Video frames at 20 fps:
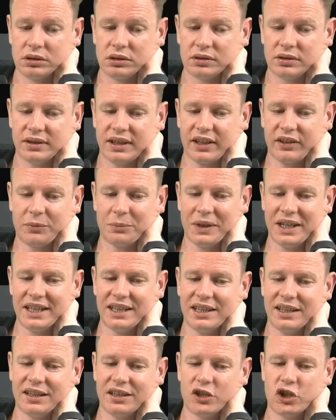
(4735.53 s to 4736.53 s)
Does
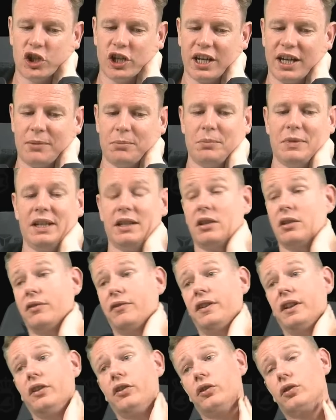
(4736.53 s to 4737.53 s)
making a GM make you
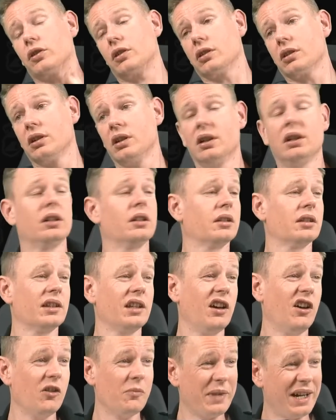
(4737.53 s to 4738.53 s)
feel strong?
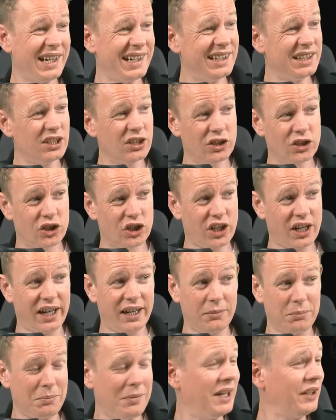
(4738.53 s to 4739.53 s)
No, my
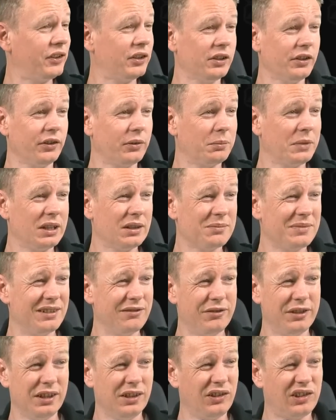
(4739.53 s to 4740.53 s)
giant muscles make me
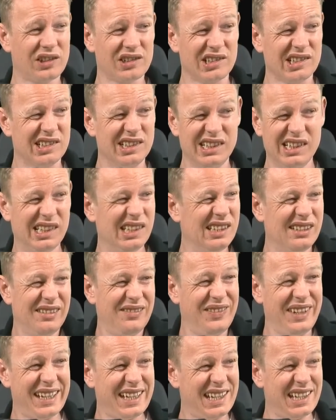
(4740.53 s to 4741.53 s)
feel strong.
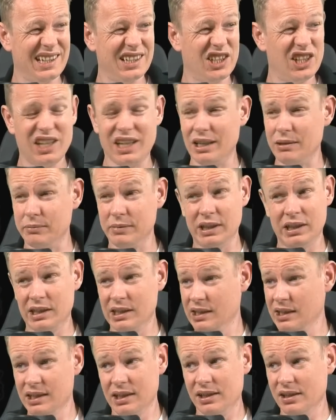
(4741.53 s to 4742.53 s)
Making a GM
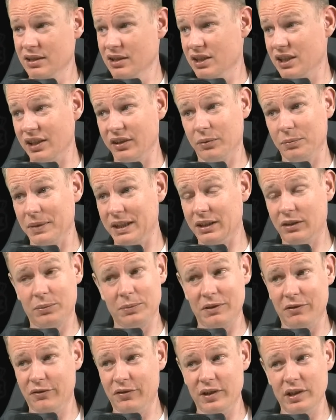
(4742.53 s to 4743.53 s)
just makes me
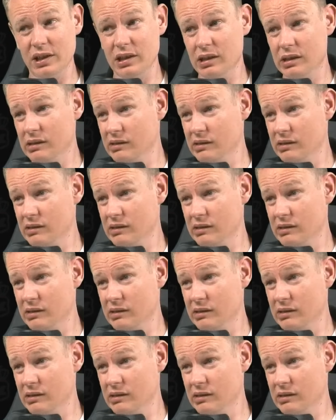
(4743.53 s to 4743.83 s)
feel